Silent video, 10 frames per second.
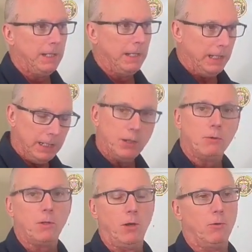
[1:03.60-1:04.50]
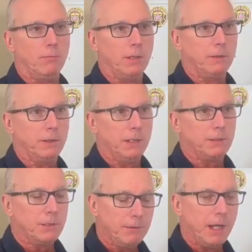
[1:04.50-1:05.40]
in Oklahoma, in
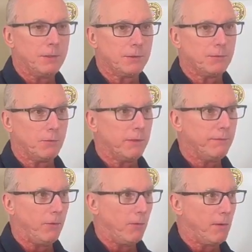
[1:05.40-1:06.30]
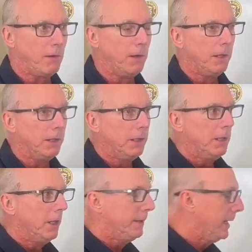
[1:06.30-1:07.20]
2024,
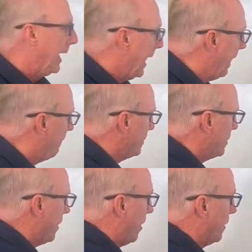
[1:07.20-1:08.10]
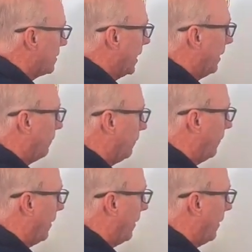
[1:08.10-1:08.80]
the average cost, and